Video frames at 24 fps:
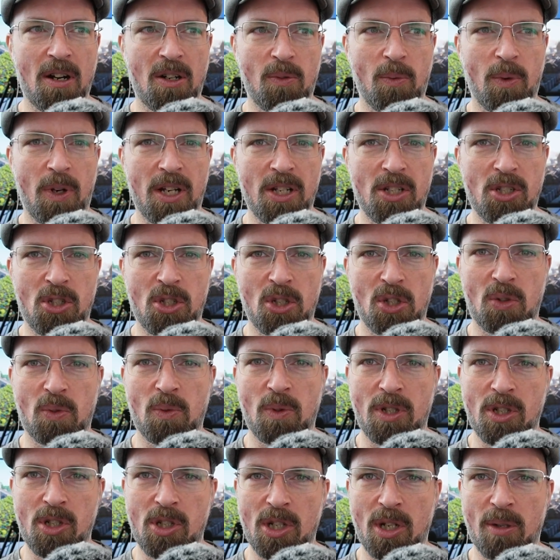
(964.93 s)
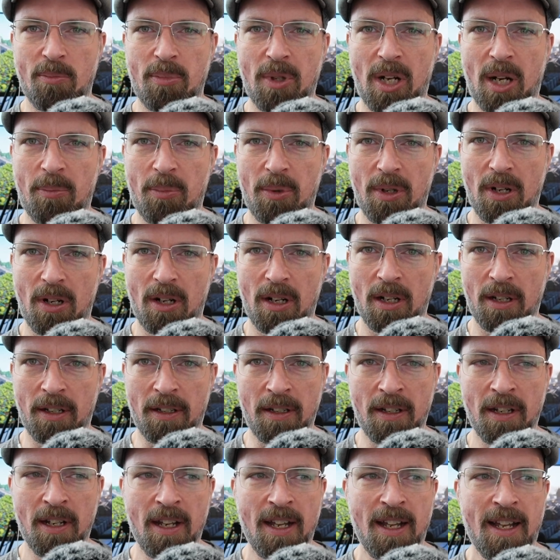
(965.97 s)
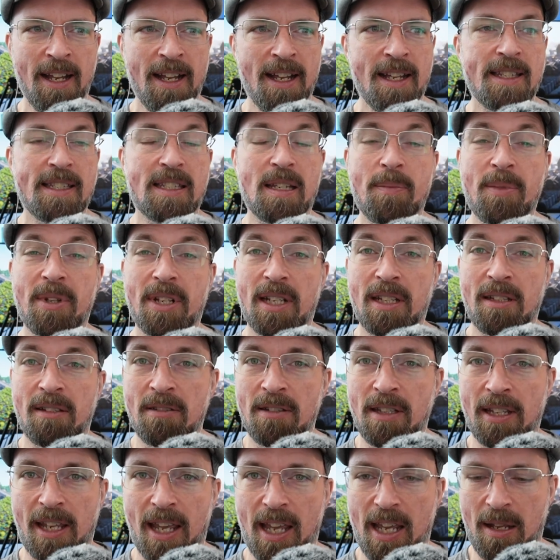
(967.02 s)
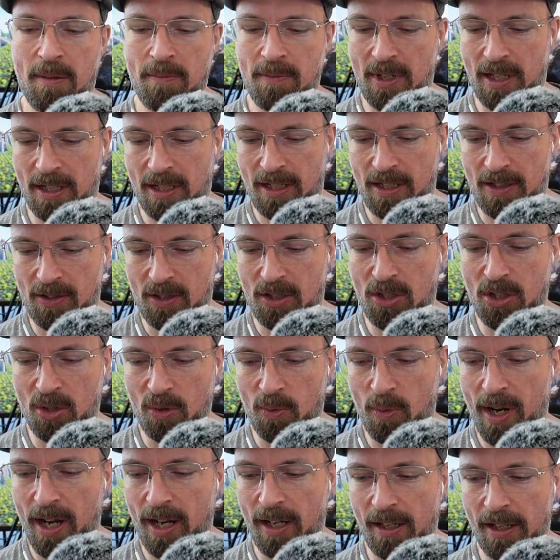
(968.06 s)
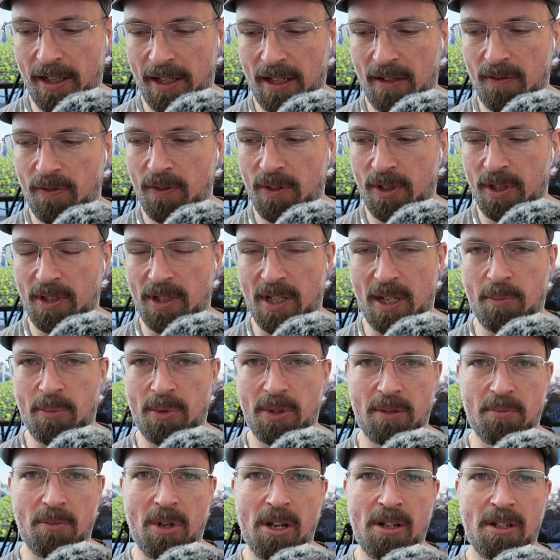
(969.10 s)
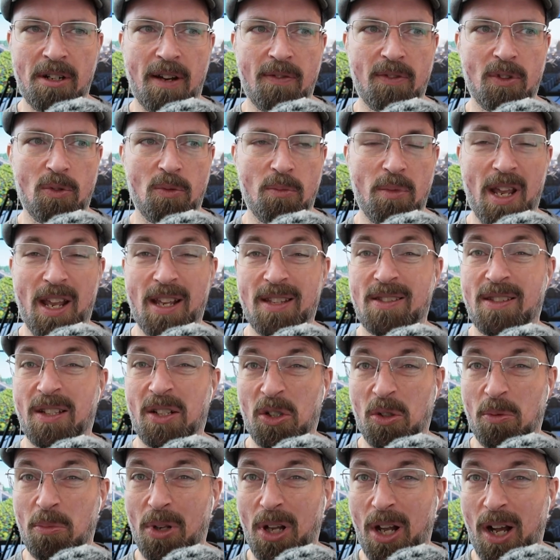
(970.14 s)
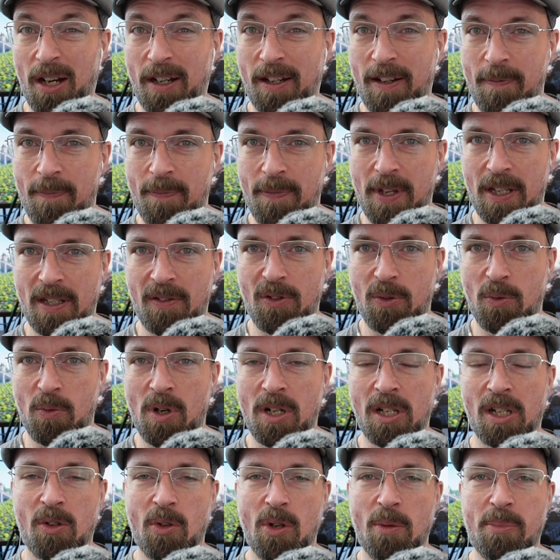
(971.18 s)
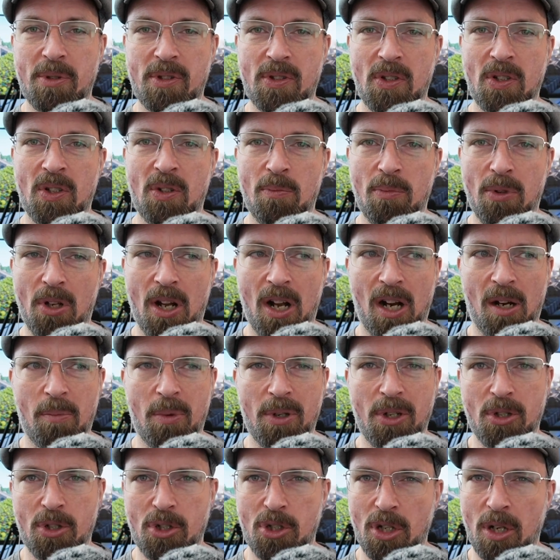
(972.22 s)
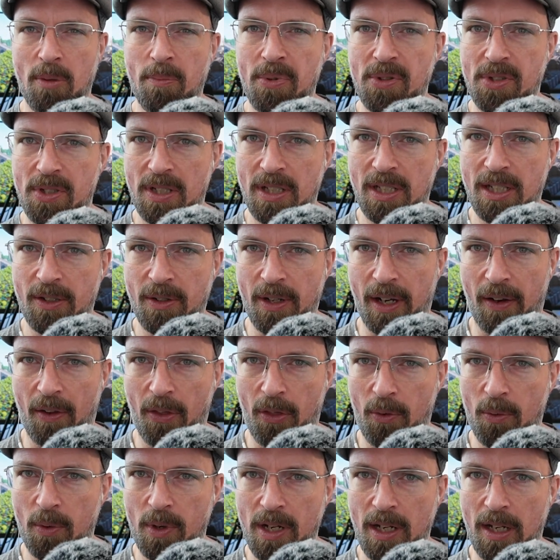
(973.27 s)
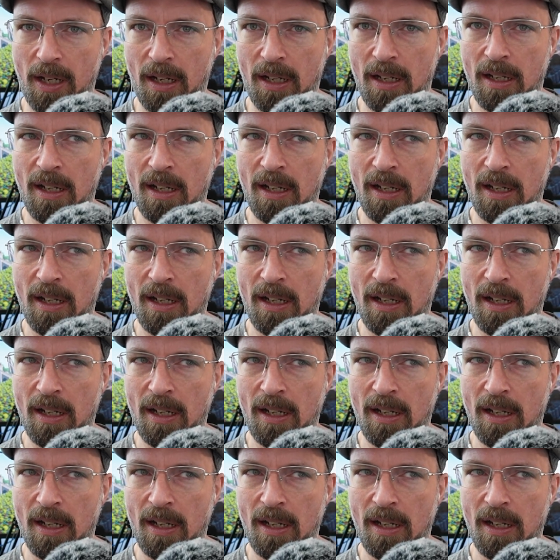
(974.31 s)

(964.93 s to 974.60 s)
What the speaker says: when I just want to jump up on something in the game that is in your way. Like, for example, in Minecraft, it would be a single block. And if you want to go up a single block, but your jump is clearing 3,